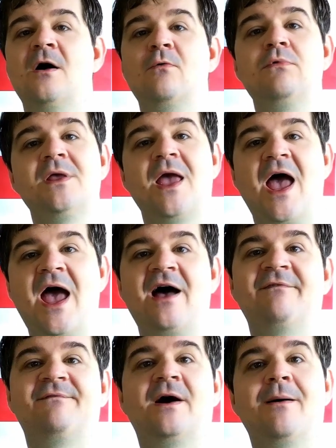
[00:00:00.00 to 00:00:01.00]
We
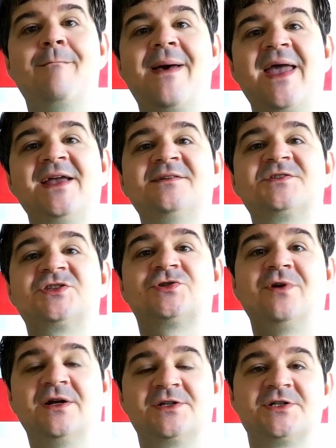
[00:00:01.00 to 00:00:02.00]
have a main
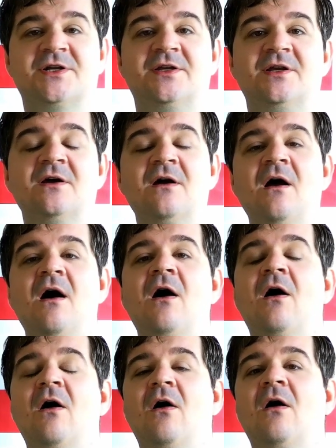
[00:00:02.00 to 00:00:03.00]
structure here
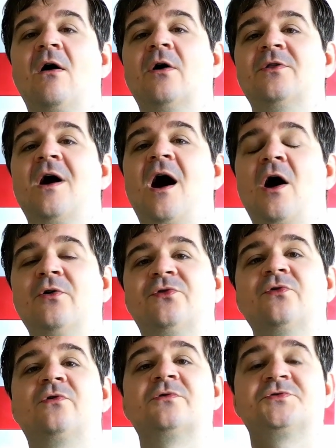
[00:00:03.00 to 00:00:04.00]
on how
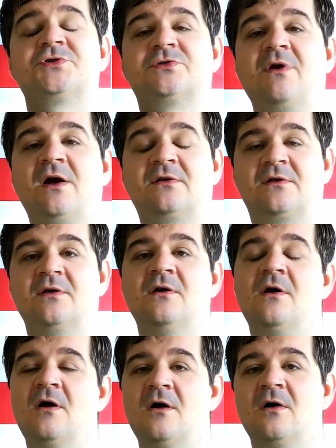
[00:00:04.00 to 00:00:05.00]
to construct
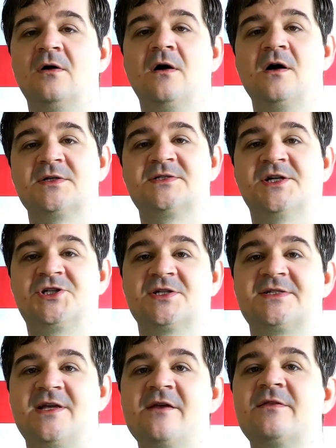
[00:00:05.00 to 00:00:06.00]
such a
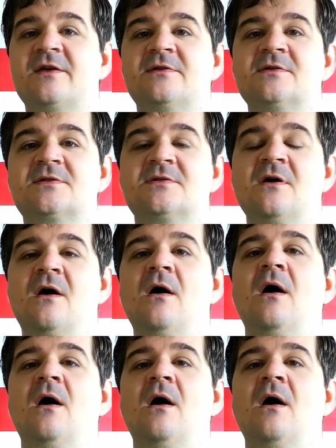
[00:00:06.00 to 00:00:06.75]
sentence.